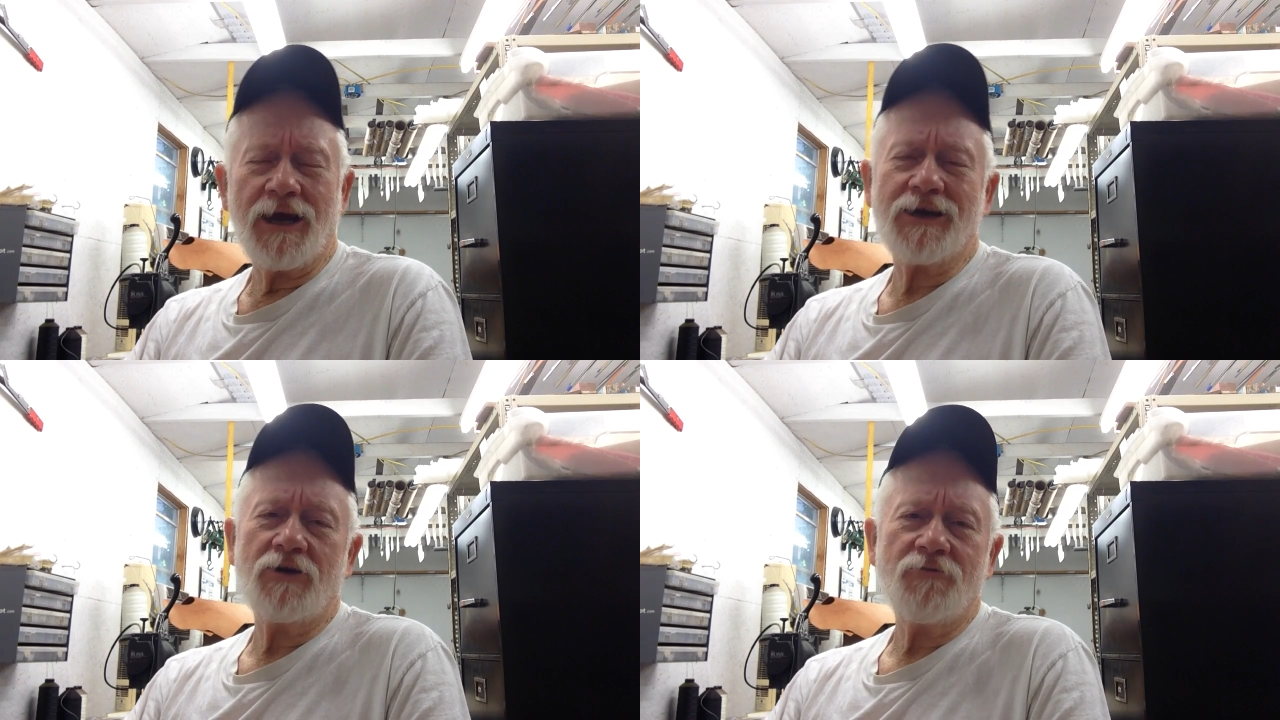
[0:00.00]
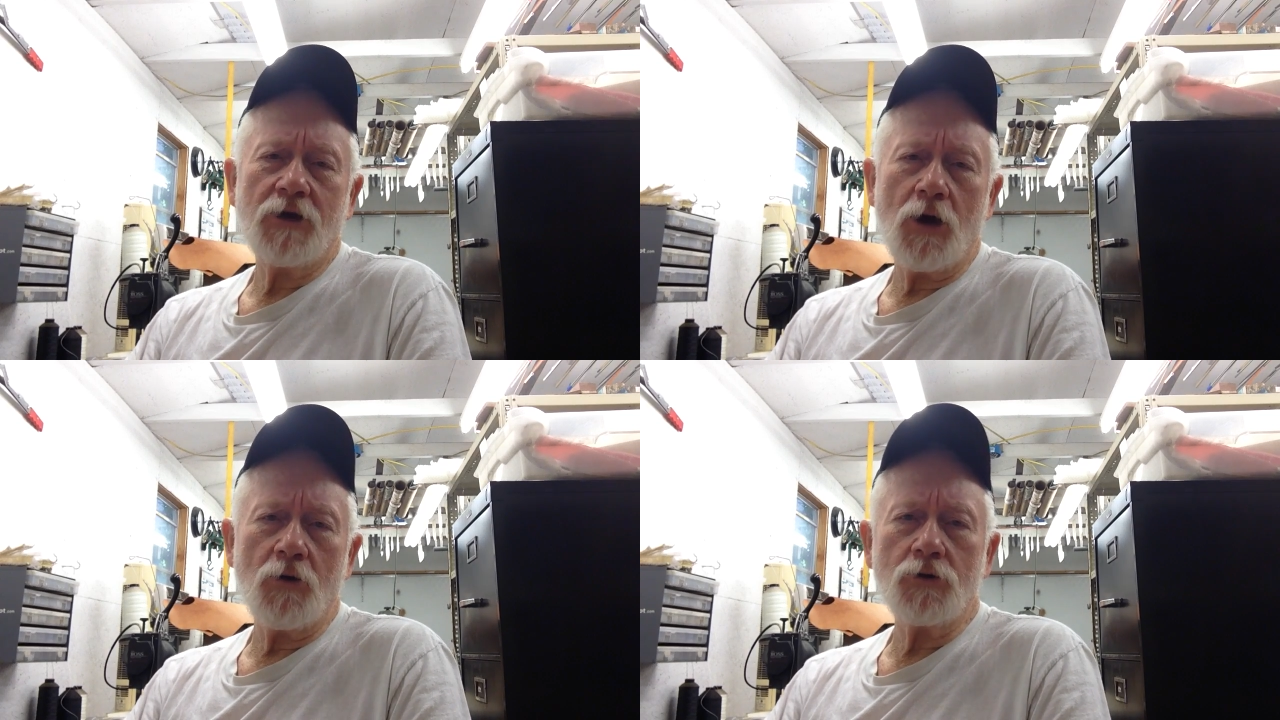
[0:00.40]
I could have
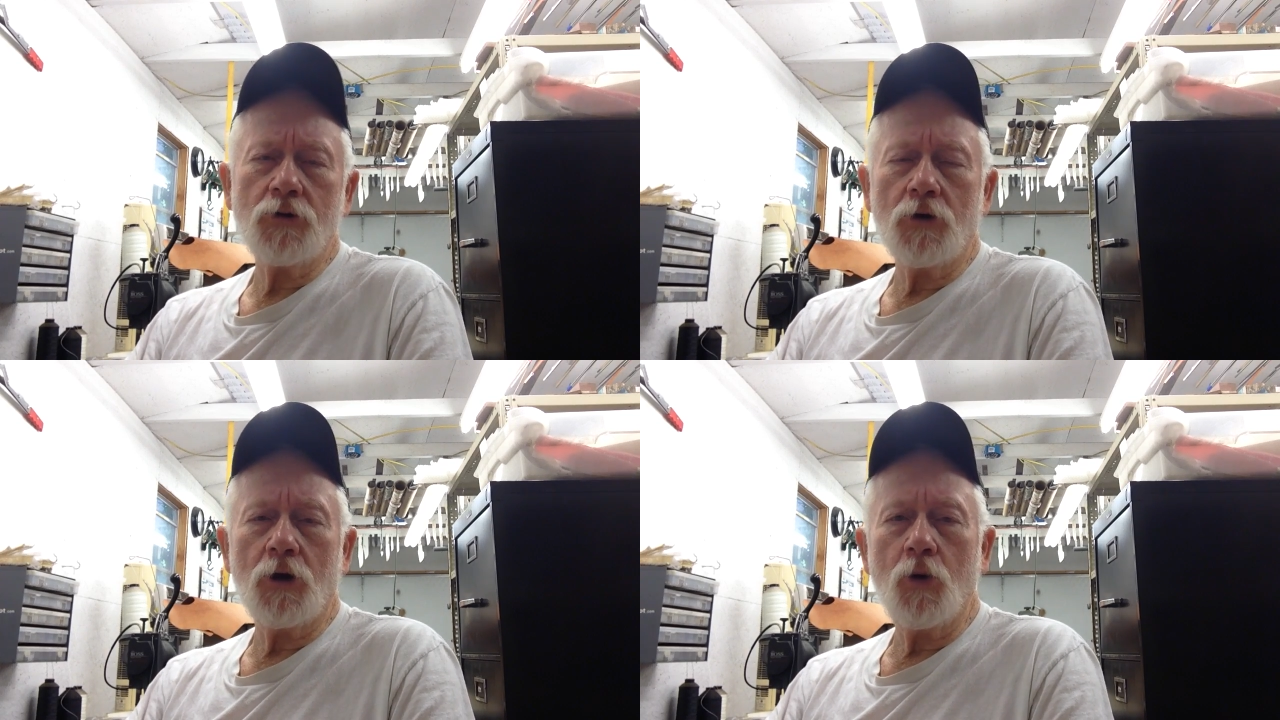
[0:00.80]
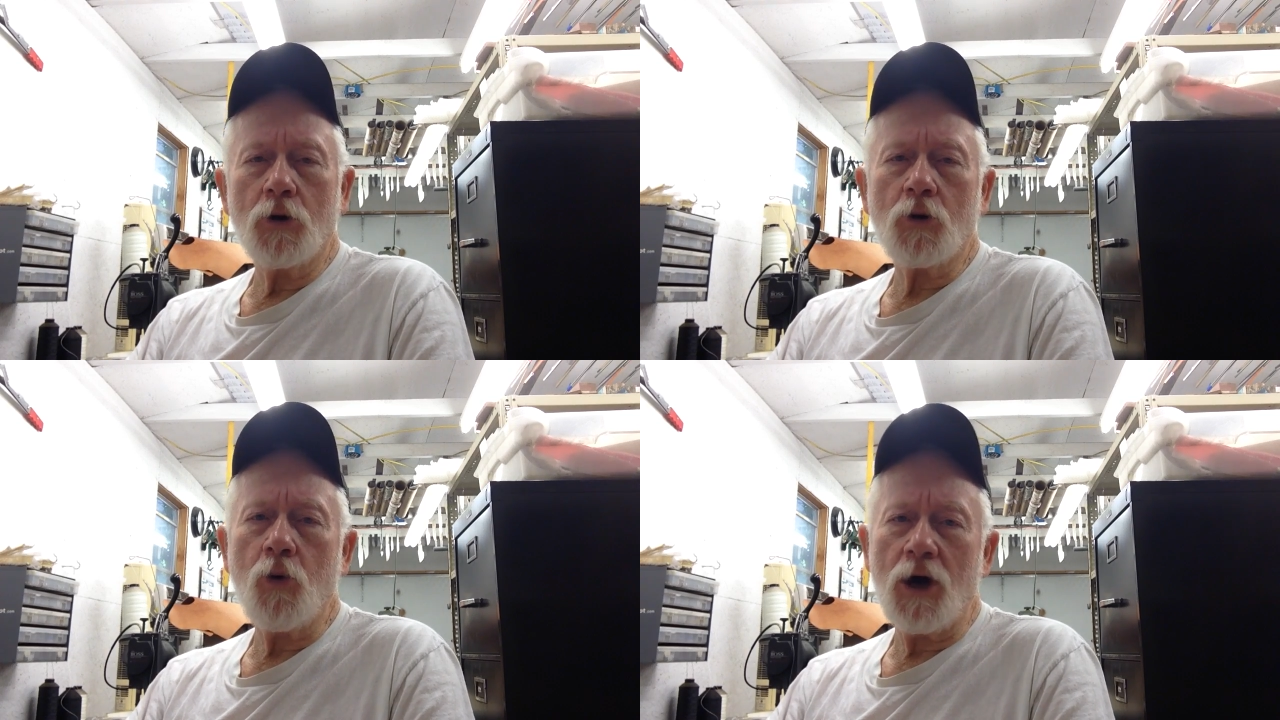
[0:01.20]
gone to a
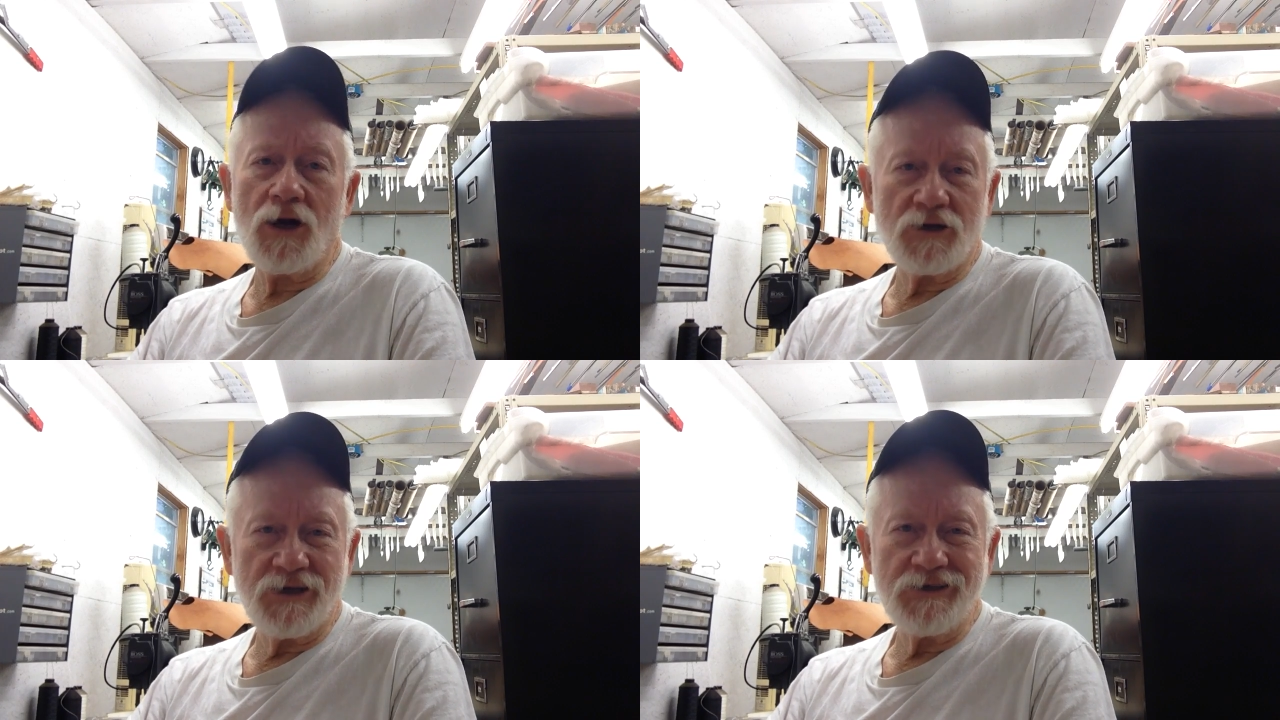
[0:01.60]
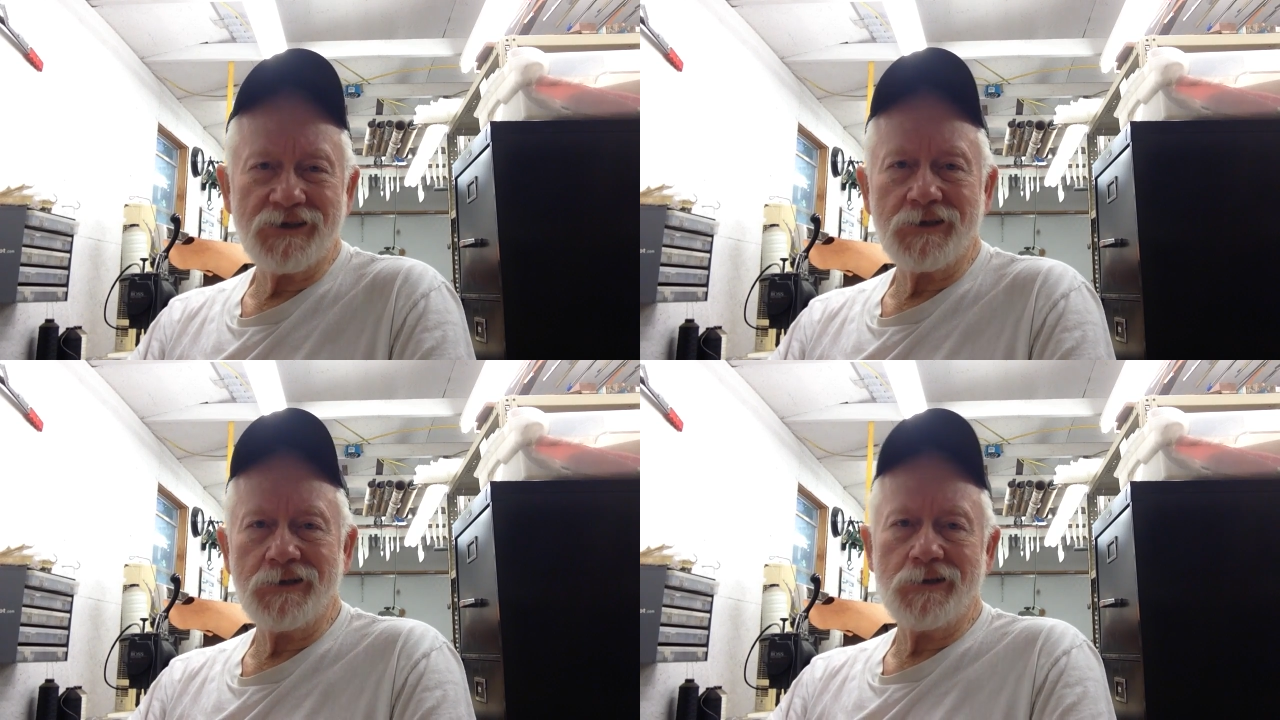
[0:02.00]
lower quality
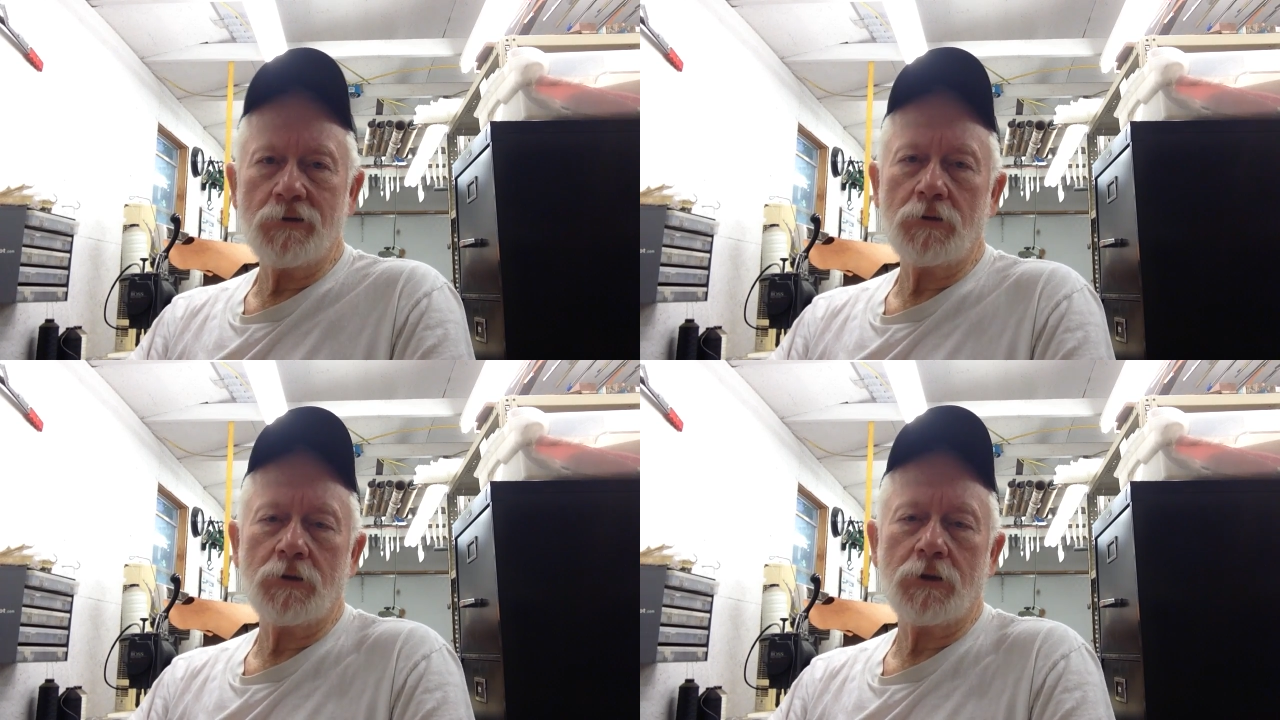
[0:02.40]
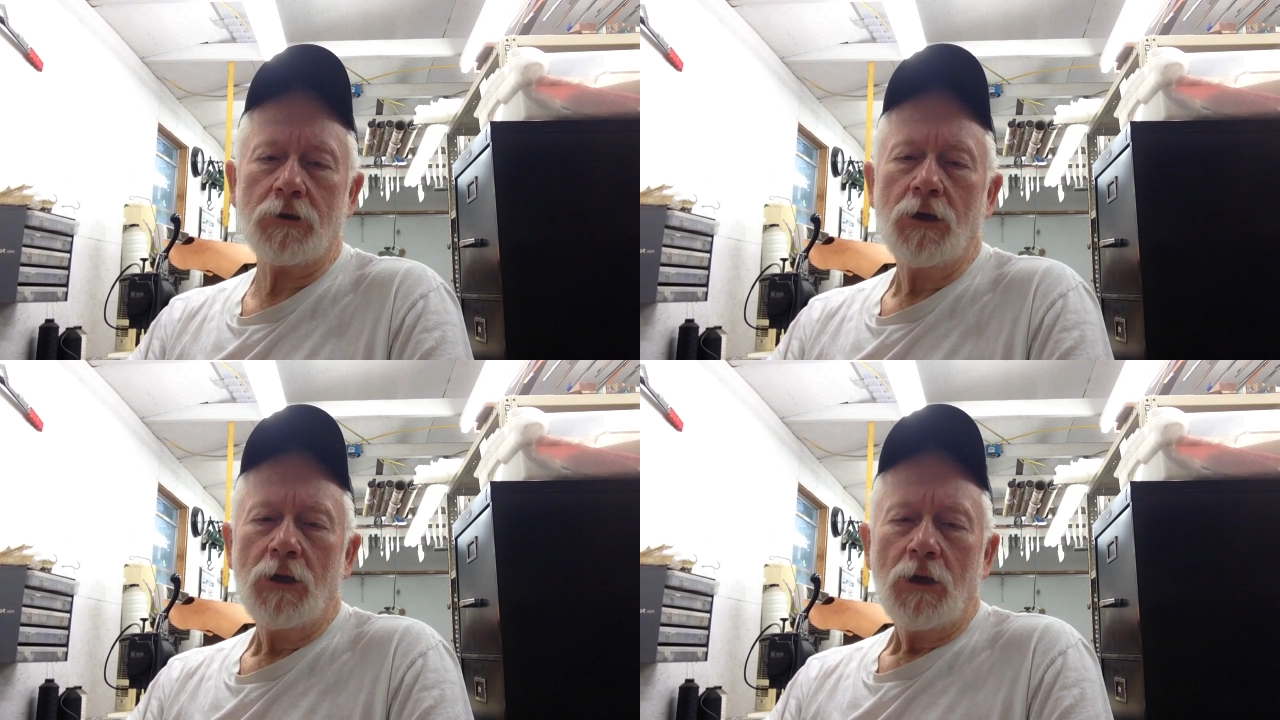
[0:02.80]
steel and